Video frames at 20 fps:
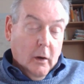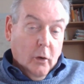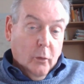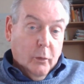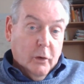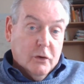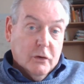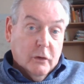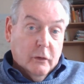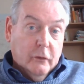
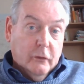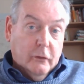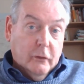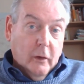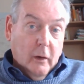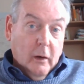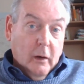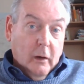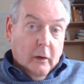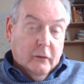which is
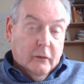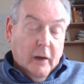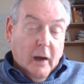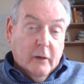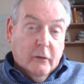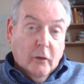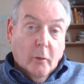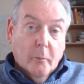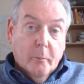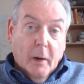
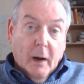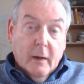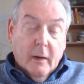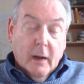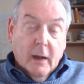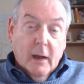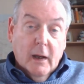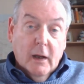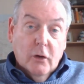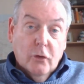set up by the
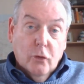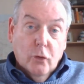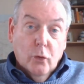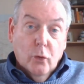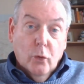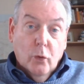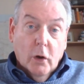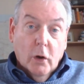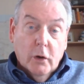EU